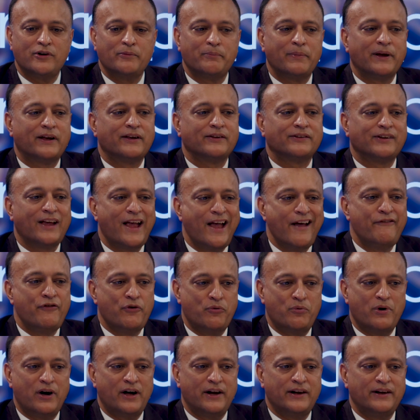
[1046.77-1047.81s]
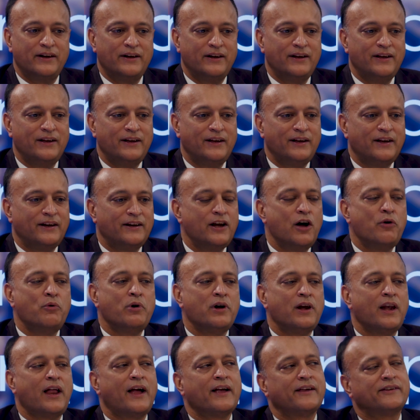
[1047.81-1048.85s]
because no one
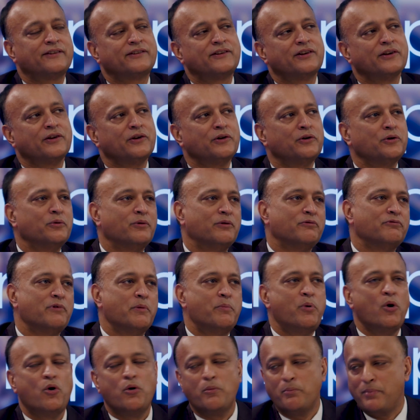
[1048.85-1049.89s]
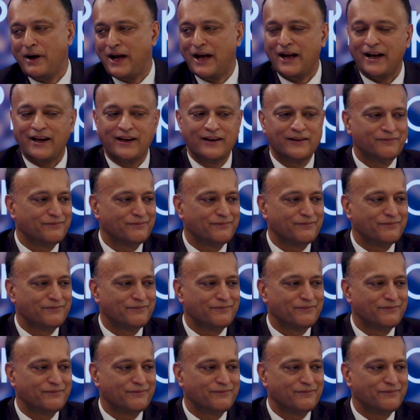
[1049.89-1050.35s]
likes to report back